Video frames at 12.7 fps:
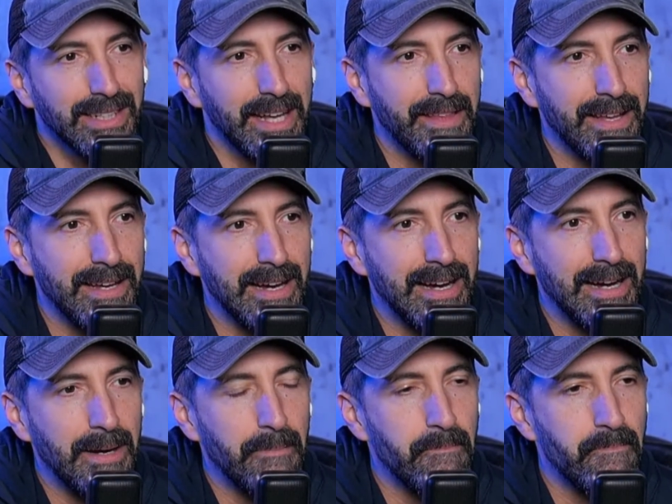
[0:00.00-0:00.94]
And then
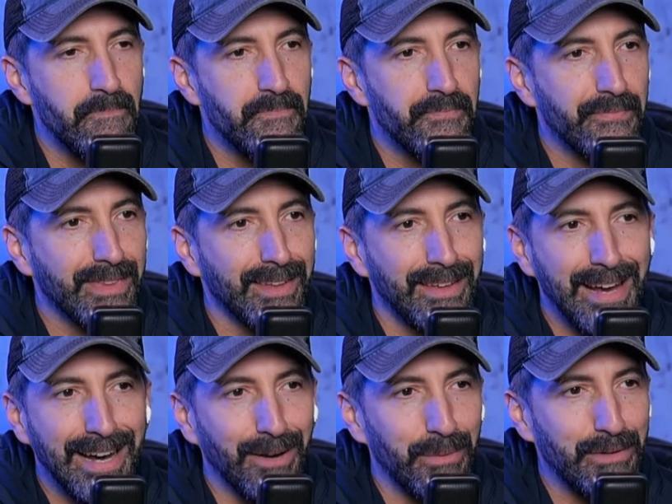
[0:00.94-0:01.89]
um
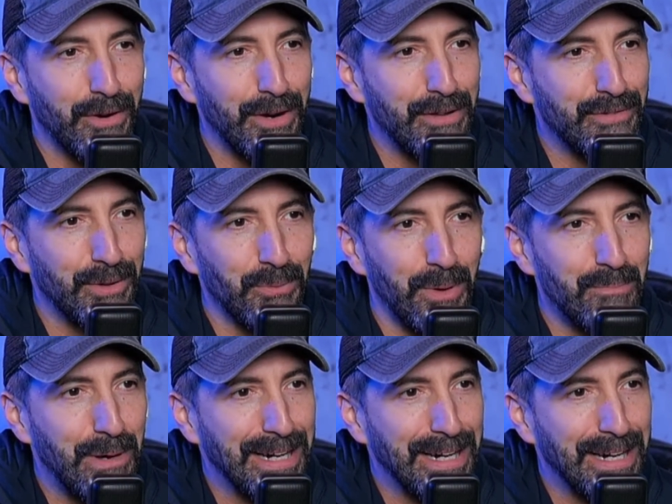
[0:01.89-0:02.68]
yeah, we've already filmed one